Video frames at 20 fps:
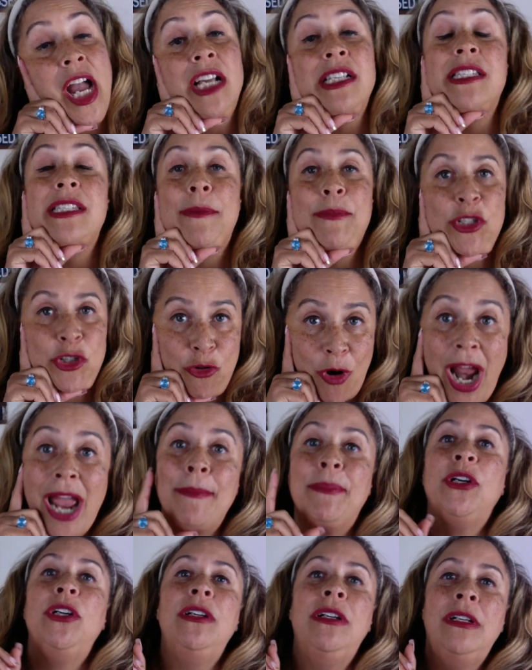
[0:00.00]

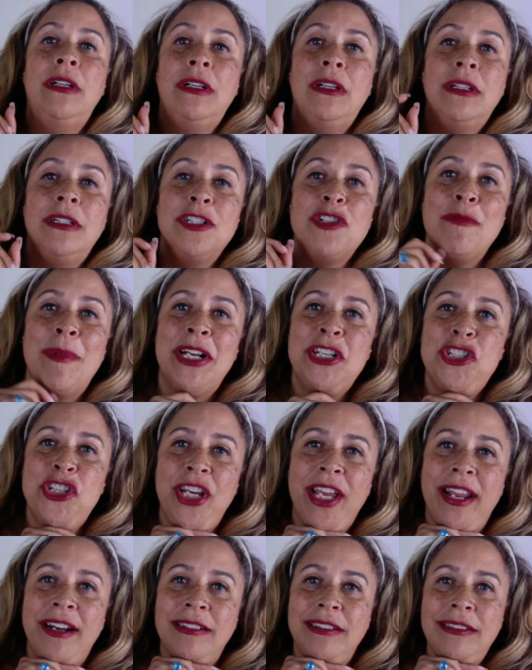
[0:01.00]
subscriber to my
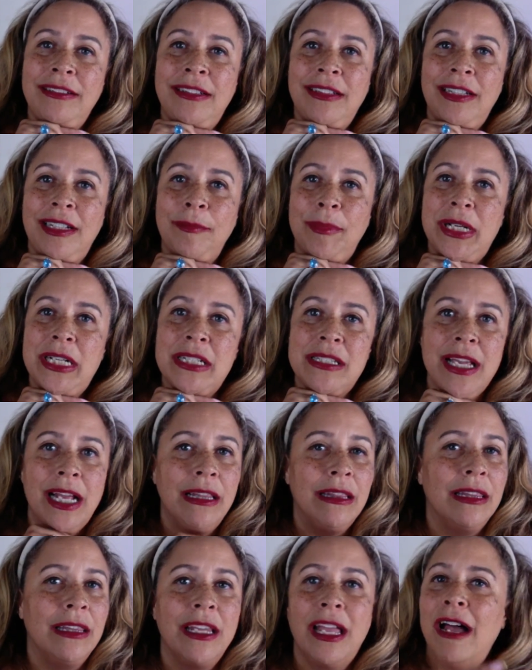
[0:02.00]
channel, because I
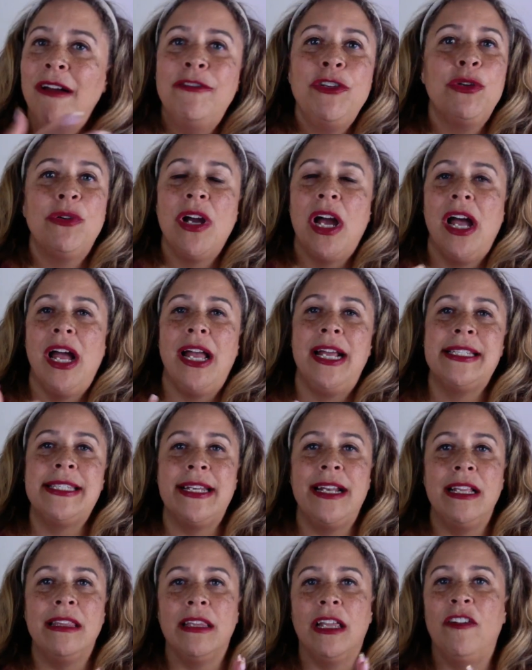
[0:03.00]
love you guys and
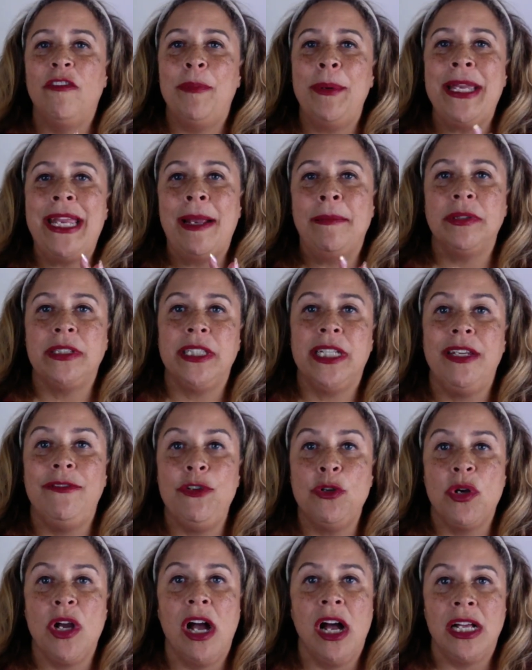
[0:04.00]
I love being able to give
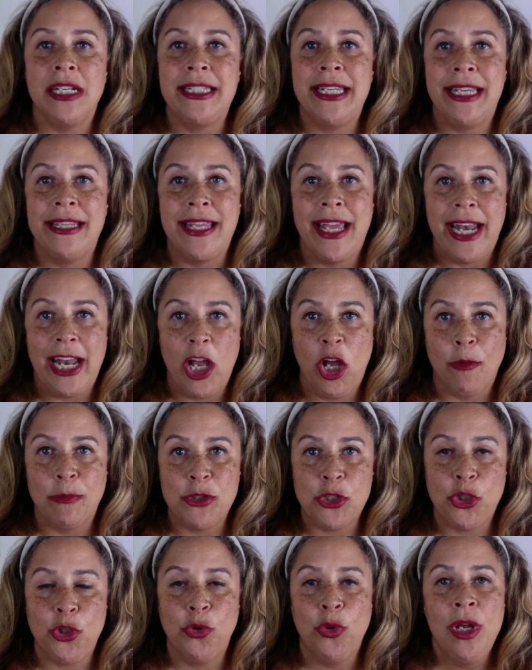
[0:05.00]
you content that
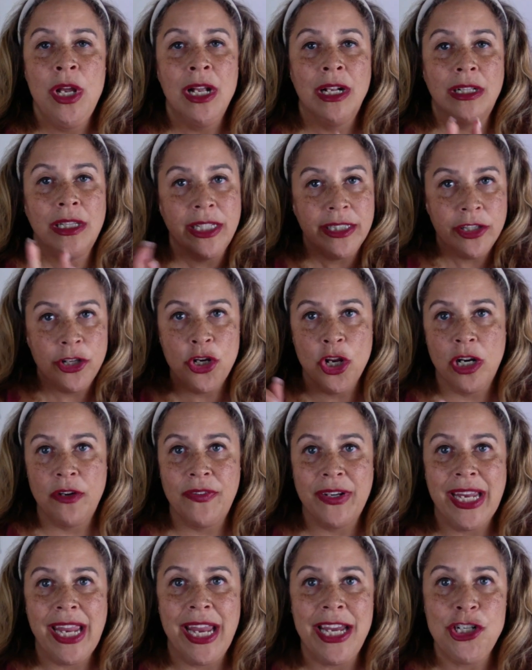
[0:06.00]
helps you. Click the
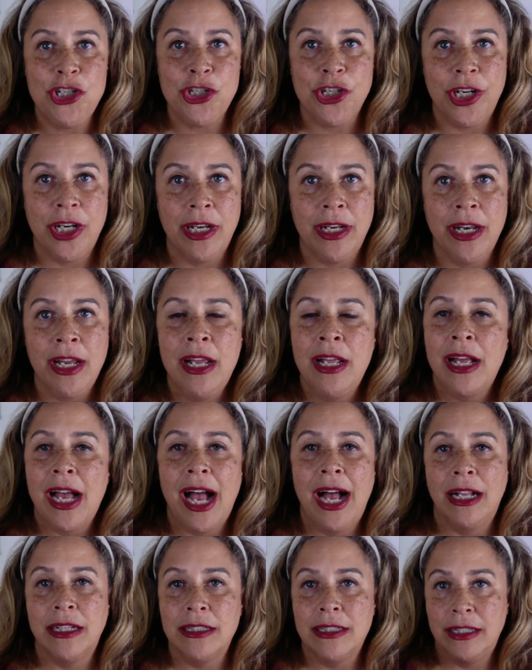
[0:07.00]
notification.
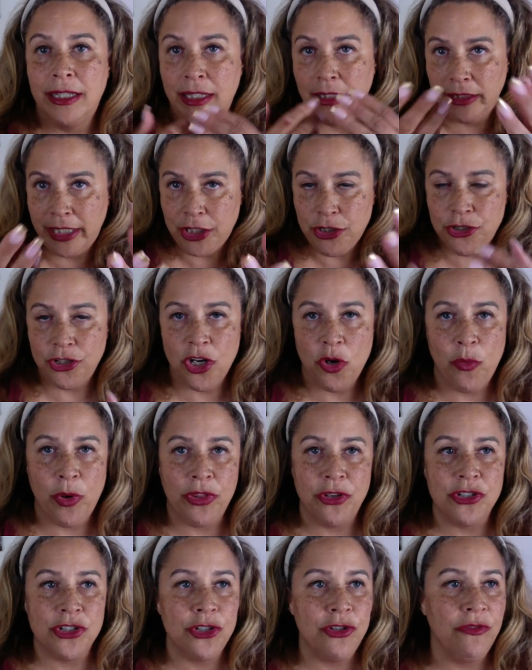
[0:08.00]
It'll let you know when
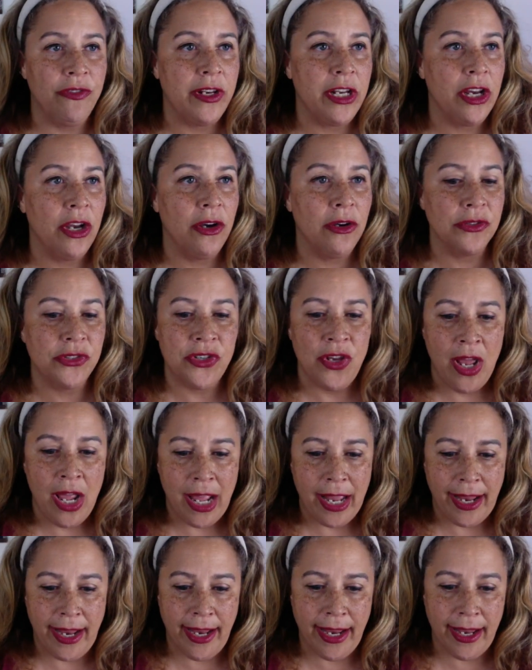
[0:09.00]
there's new videos.
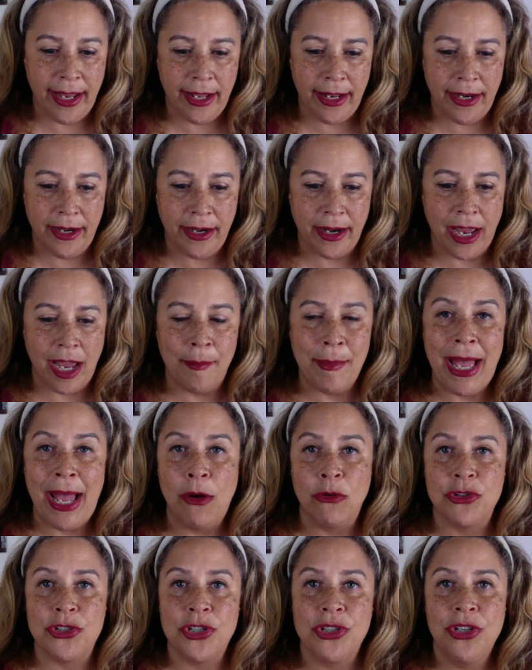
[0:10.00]
And I'm
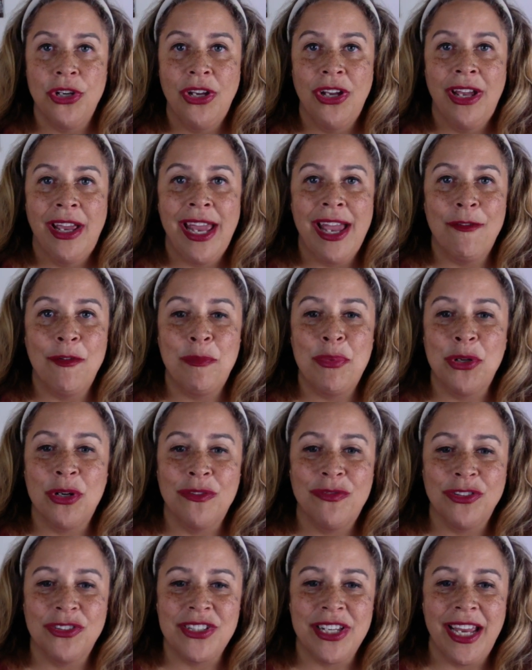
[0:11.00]
out. Have a
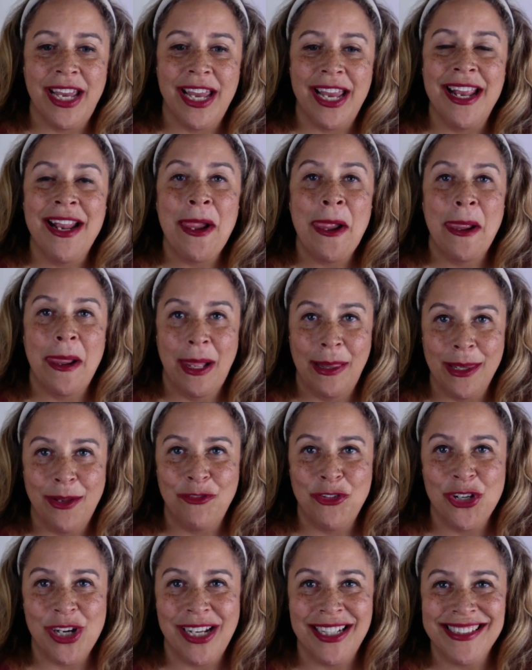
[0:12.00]
beautiful day. I love
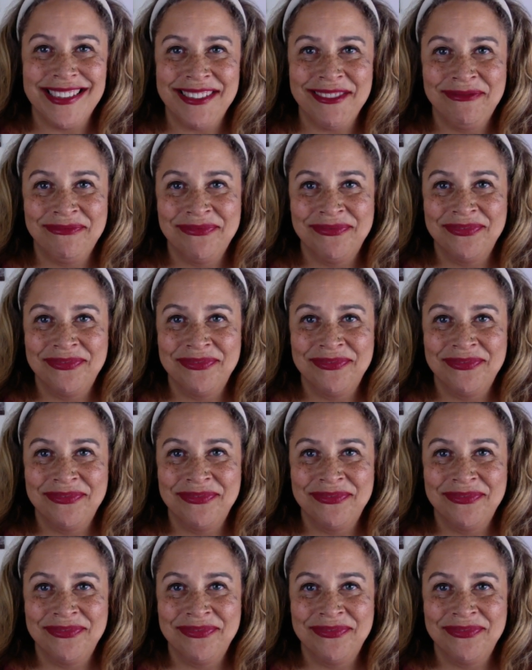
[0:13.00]
you guys.